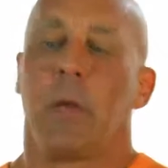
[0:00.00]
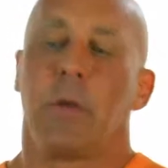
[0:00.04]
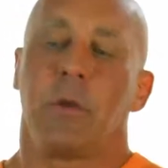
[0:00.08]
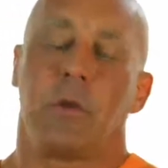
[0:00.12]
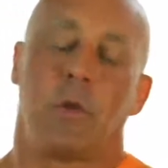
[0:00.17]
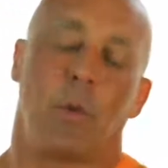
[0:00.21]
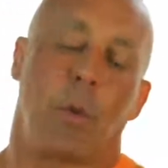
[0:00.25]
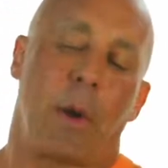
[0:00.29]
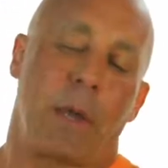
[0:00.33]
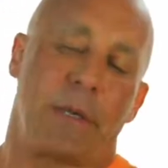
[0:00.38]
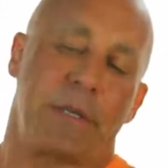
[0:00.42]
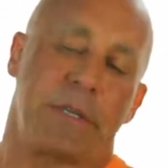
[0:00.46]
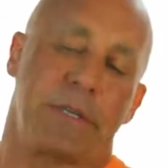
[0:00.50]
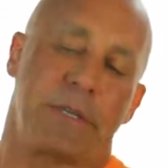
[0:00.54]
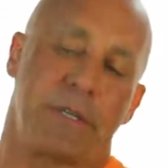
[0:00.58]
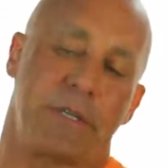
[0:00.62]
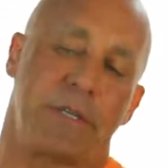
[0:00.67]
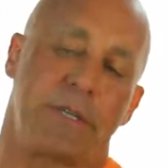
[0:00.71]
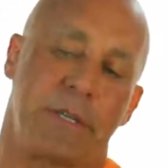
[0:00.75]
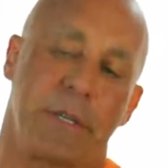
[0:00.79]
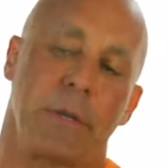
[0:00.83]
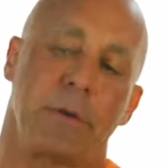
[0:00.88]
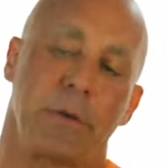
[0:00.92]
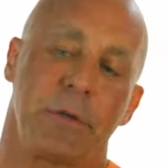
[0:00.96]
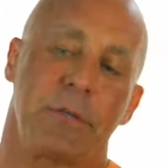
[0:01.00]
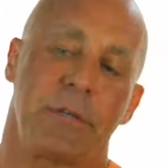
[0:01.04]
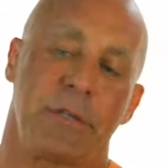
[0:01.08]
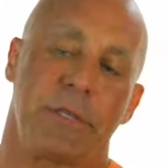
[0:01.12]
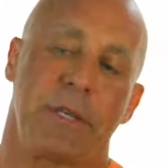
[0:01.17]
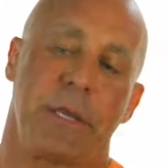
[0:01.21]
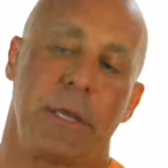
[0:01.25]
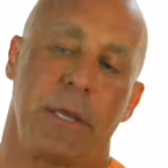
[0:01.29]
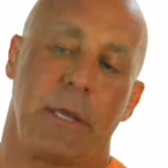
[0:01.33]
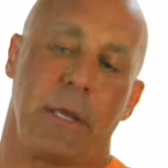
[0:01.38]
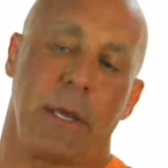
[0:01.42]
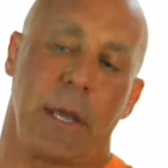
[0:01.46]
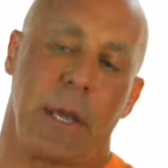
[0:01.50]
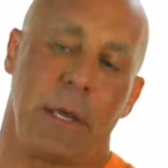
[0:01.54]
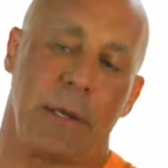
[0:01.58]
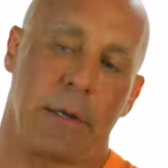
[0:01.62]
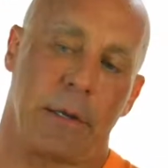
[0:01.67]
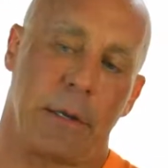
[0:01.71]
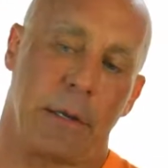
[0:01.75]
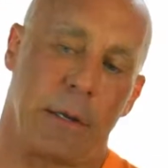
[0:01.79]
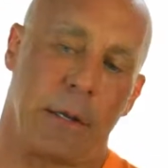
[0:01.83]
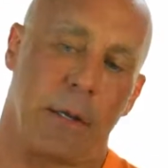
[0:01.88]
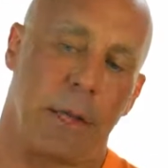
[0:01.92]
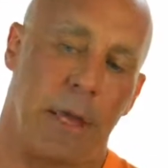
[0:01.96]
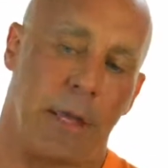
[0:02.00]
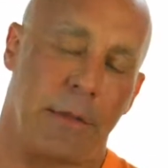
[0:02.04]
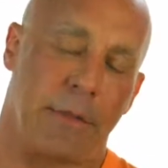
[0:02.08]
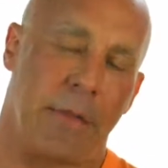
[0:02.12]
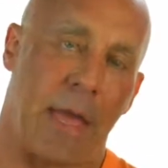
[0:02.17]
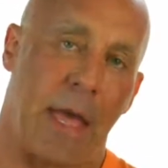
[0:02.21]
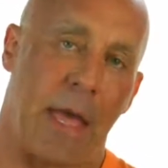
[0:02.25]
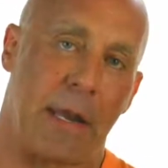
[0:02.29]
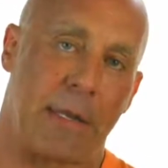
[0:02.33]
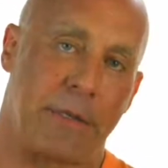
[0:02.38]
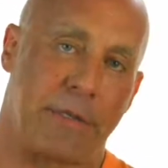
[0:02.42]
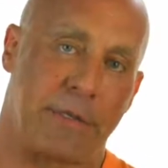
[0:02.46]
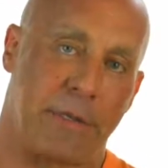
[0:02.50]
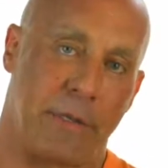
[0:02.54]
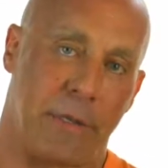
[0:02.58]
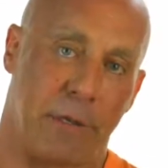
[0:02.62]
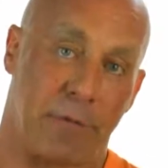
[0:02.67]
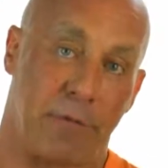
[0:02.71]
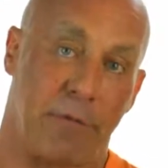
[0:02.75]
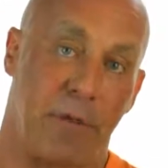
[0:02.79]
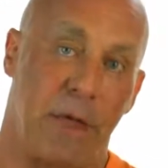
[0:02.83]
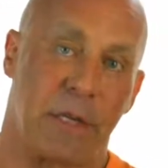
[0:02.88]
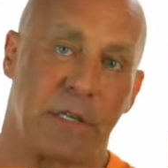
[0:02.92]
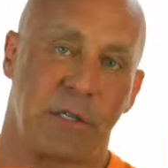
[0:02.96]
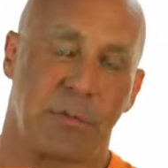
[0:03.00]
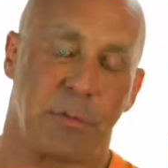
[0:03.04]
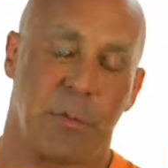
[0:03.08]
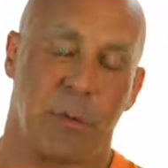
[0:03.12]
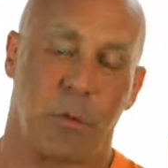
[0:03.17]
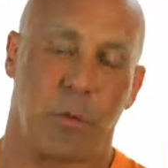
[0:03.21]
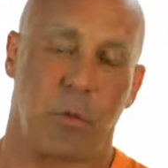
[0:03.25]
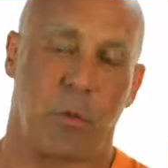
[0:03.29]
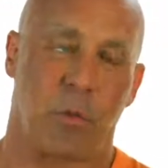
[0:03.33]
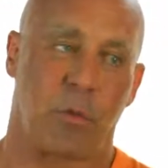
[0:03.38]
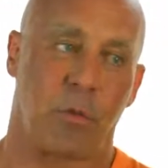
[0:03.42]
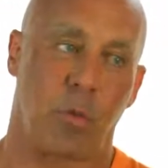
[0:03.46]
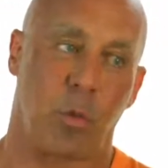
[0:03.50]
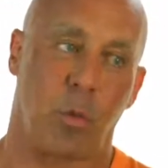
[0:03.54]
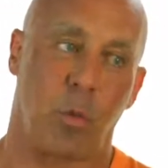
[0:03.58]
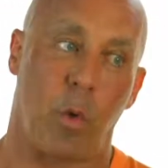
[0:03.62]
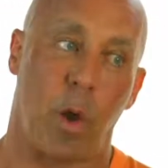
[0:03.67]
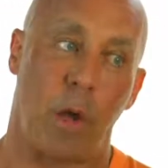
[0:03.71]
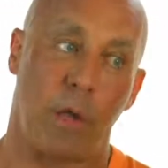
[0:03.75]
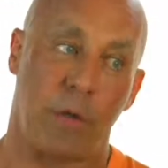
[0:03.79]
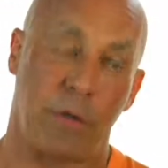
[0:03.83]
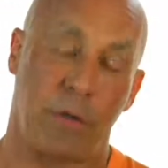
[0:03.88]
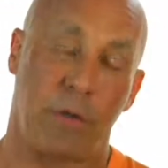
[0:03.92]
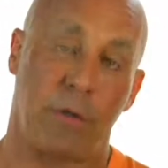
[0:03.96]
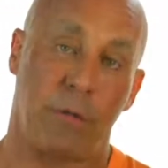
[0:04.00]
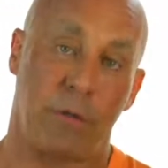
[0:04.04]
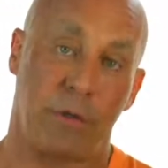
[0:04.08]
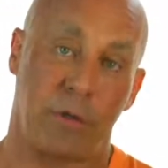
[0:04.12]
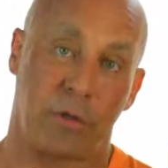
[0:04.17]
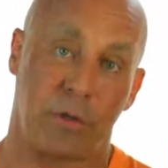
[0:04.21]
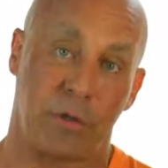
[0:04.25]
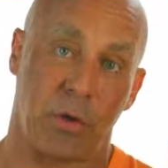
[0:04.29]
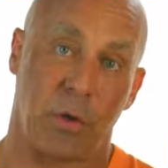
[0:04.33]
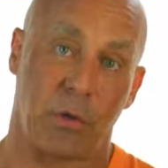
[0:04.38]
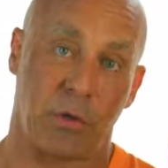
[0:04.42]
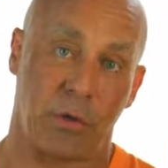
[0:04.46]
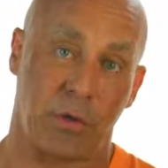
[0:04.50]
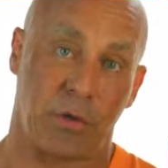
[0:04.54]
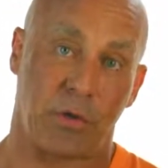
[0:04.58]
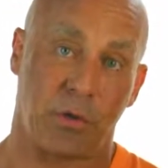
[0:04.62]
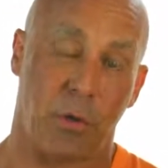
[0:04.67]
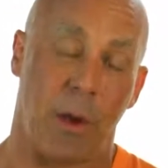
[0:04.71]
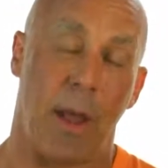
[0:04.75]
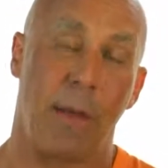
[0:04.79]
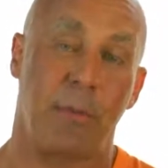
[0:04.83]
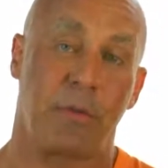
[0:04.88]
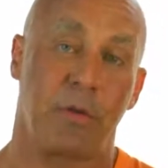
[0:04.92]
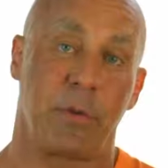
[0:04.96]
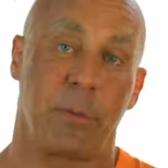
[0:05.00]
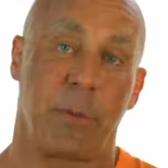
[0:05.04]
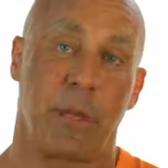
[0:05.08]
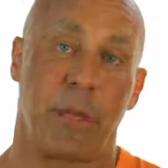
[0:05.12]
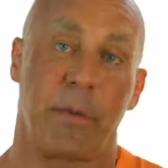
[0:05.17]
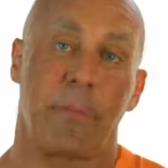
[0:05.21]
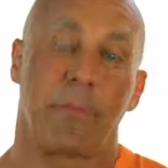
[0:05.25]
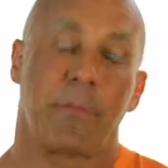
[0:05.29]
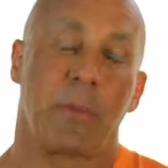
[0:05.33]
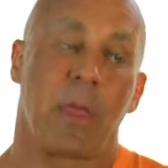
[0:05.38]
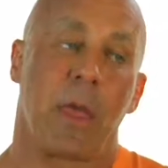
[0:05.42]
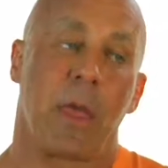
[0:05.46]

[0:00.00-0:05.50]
Do I still see that as an investment with what you've just described to me?